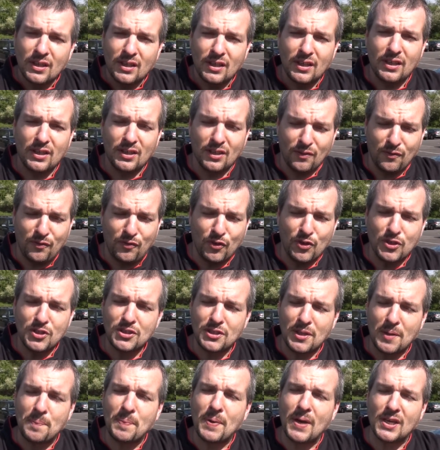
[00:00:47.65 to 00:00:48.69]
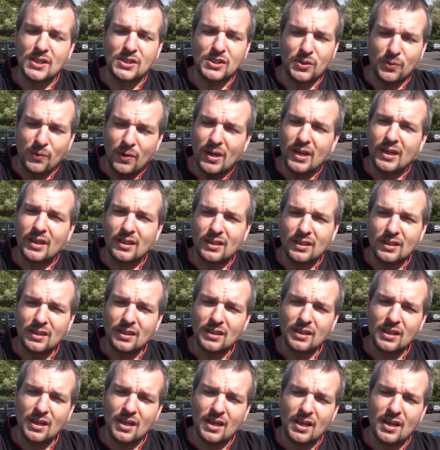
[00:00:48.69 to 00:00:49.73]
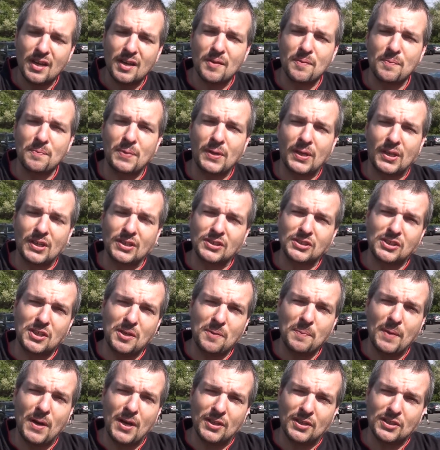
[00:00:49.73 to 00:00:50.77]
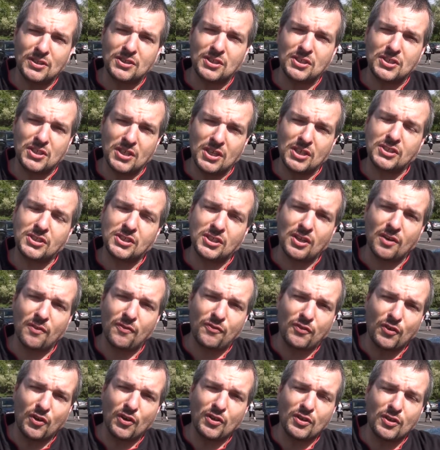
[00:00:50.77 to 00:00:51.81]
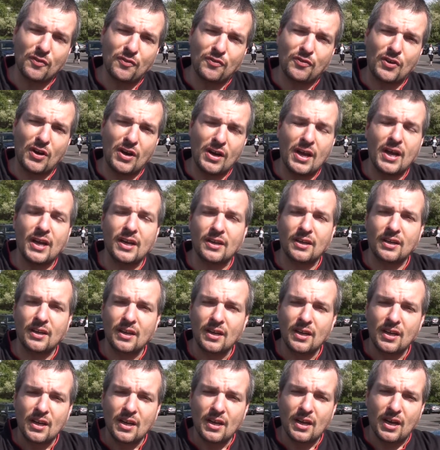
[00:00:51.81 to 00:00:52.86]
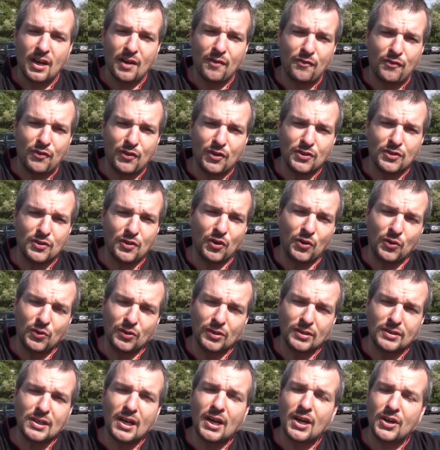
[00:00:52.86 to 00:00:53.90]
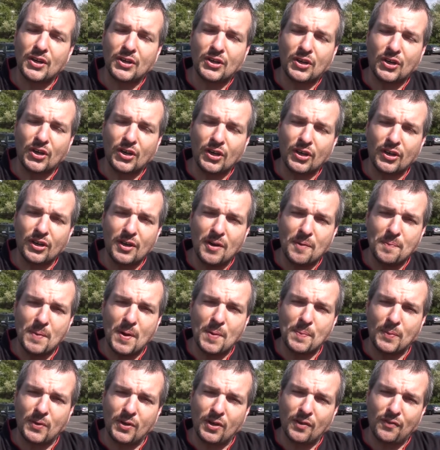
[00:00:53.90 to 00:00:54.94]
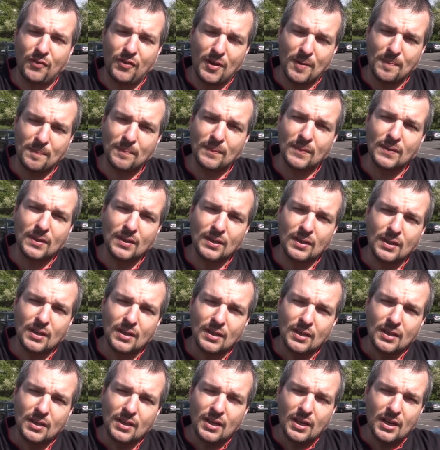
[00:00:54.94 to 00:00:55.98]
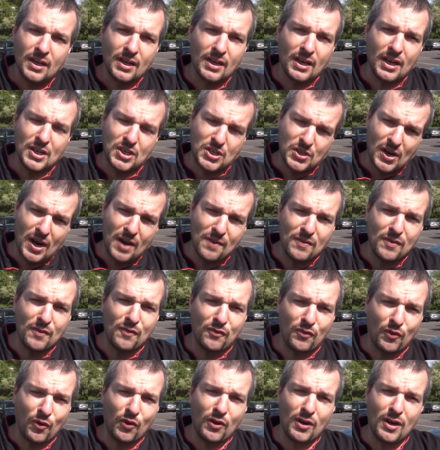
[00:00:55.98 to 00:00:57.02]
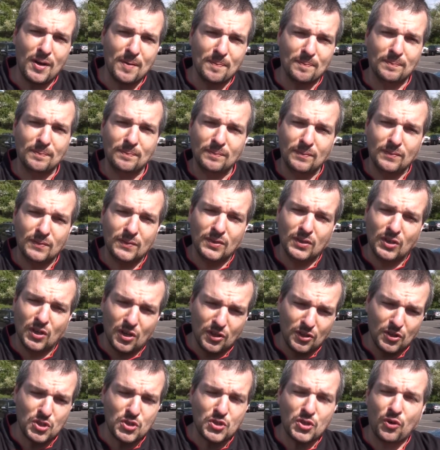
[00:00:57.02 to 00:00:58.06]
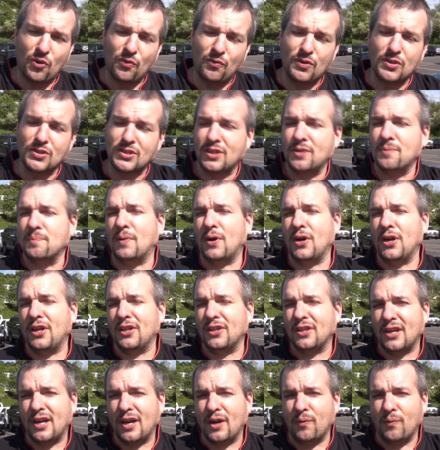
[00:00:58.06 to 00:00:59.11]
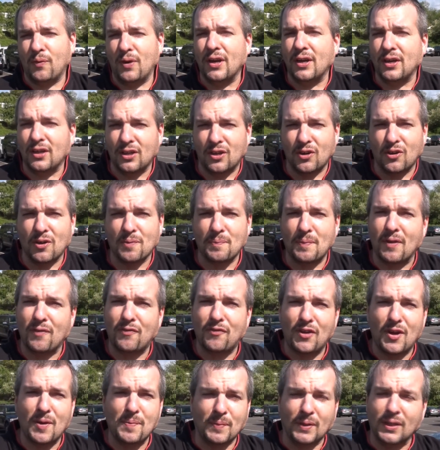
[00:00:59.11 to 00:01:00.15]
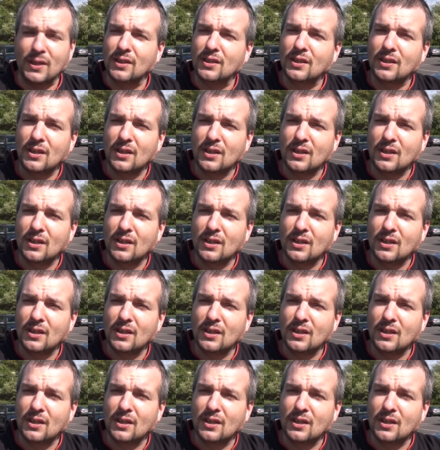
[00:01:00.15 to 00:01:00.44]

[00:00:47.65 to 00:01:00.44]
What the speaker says: he unfortunately passed away. And because he made the suggestion of furring the front end, I furred the whole entire car in memory of him. And I drive it for him. And all the trophies and money that I win go to my family.